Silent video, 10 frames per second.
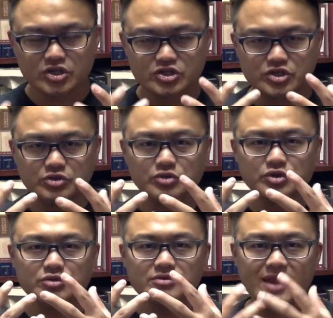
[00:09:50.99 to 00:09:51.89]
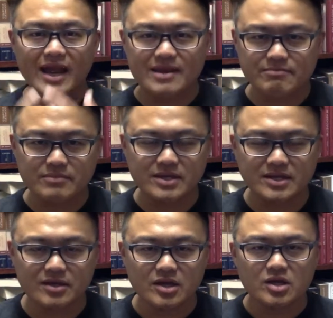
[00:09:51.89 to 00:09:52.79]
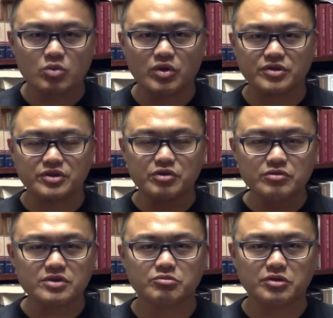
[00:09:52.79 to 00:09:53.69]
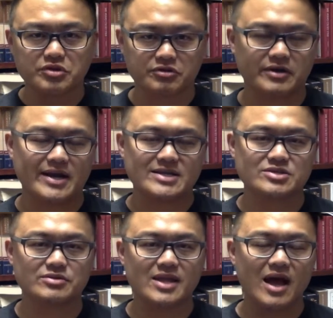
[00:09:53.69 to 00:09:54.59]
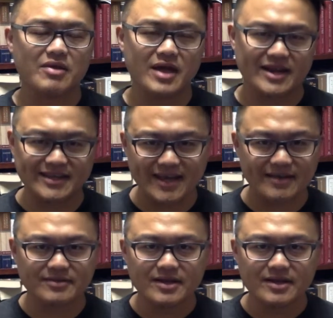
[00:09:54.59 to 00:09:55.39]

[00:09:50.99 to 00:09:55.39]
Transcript: to unite me with union with Christ. So now that again,